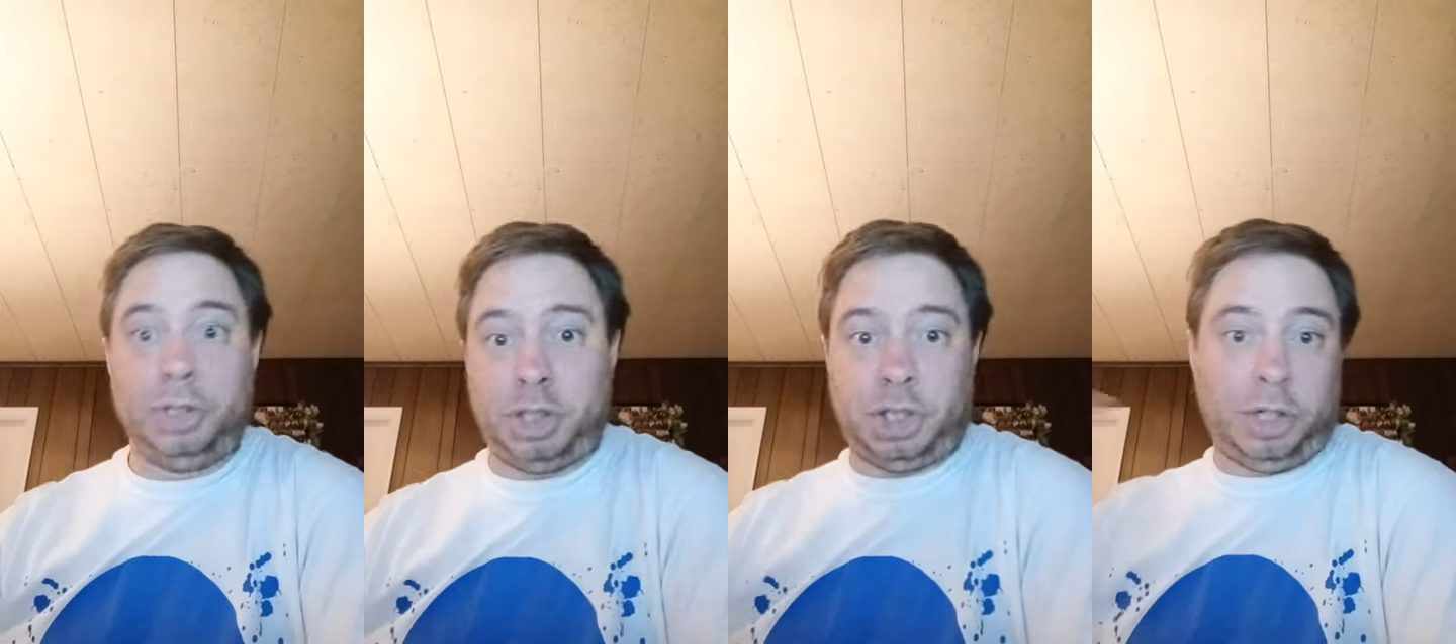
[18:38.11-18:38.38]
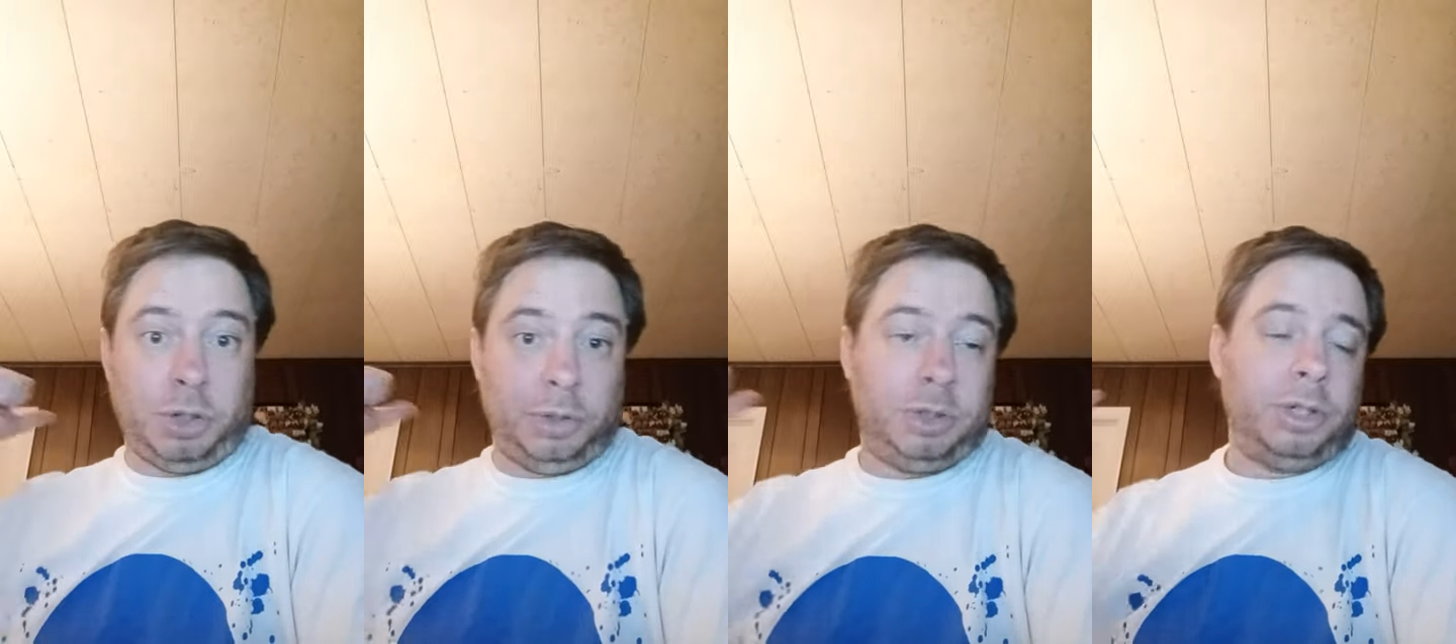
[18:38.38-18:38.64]

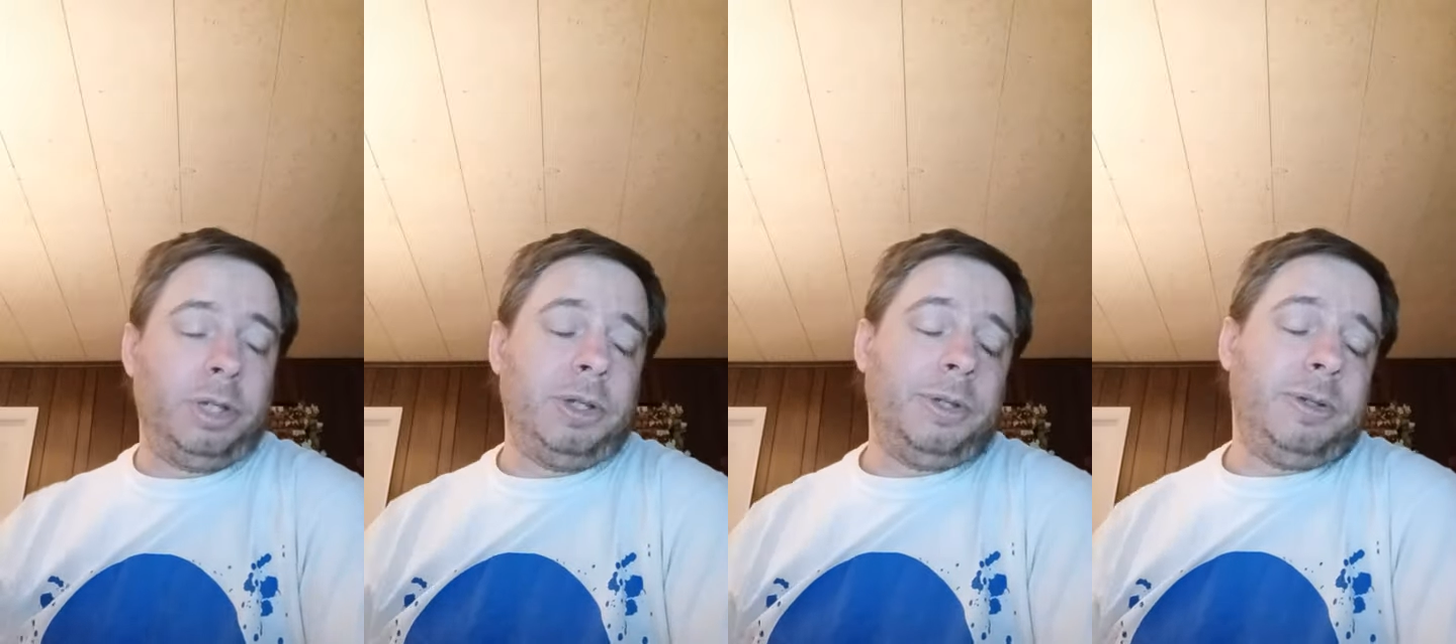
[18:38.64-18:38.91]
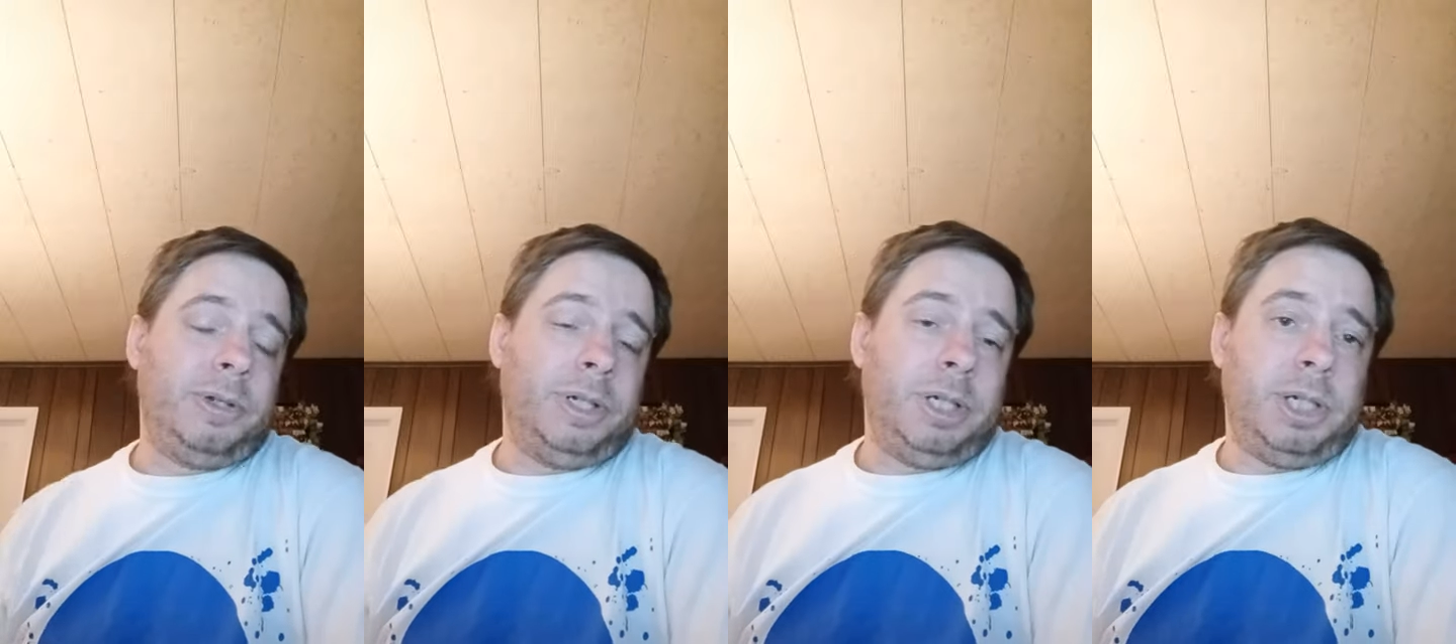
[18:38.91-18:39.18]
shirt,
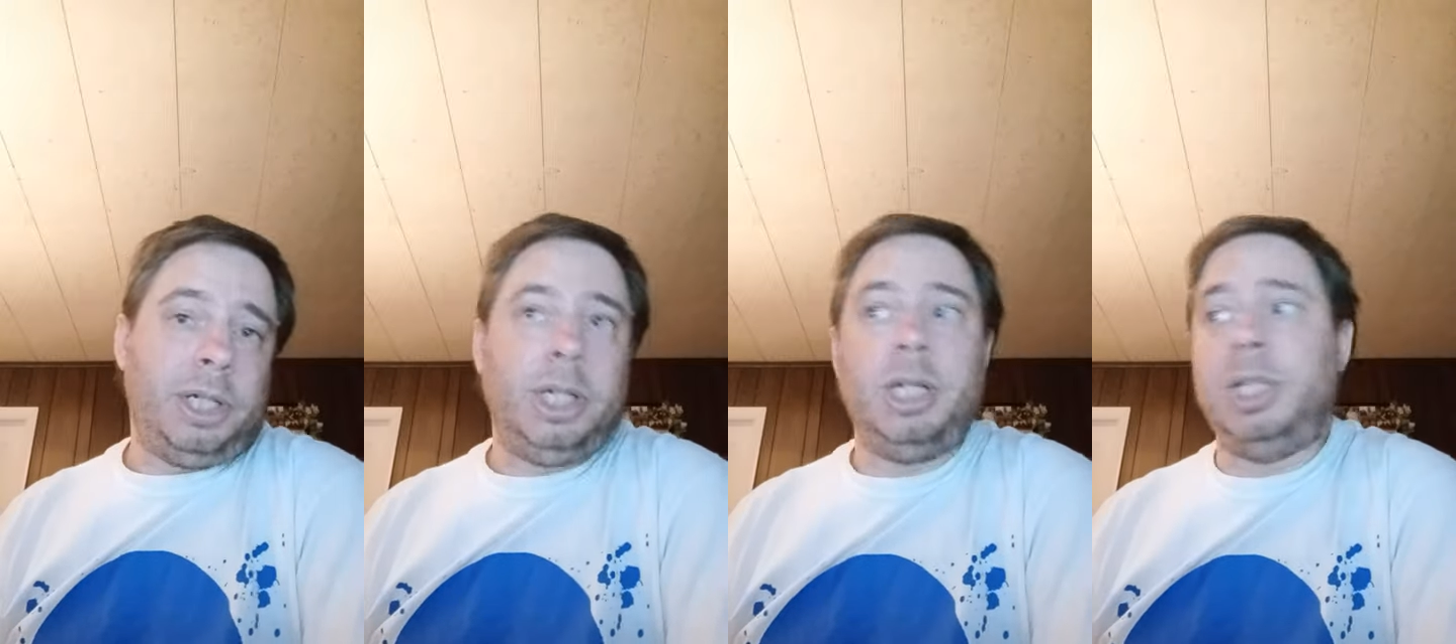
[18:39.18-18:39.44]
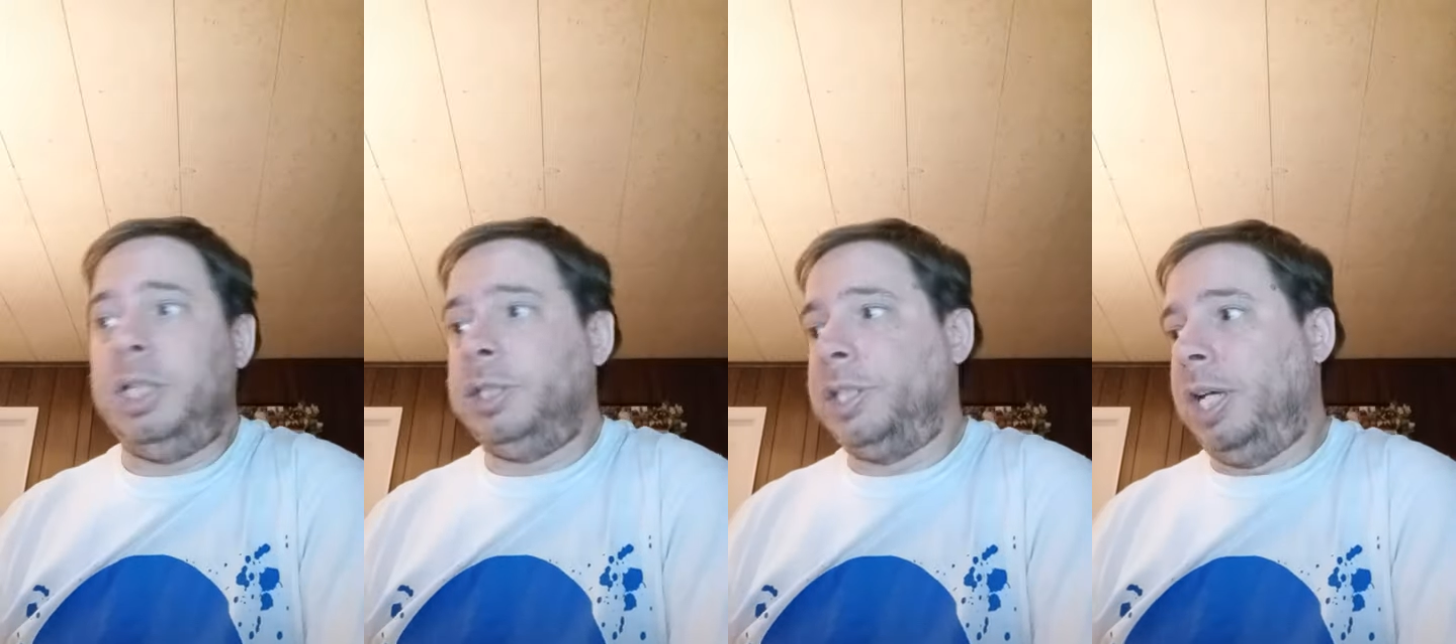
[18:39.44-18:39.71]

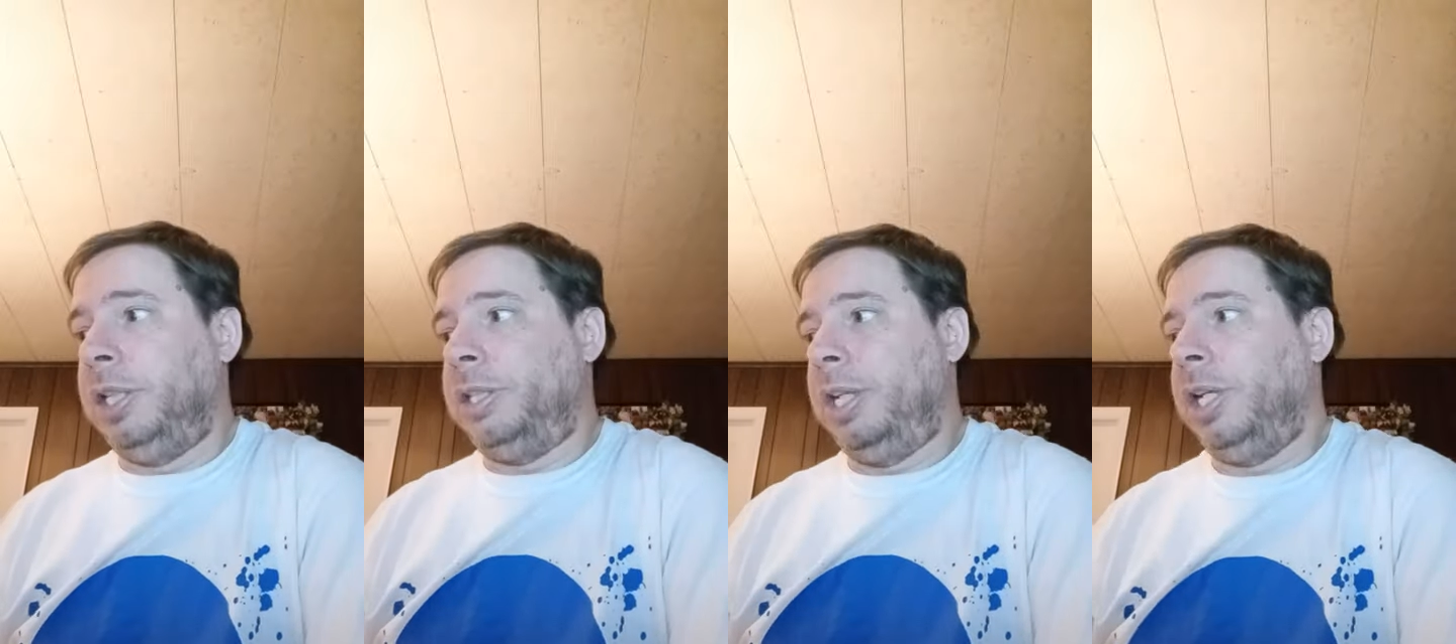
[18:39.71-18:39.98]
and that's that.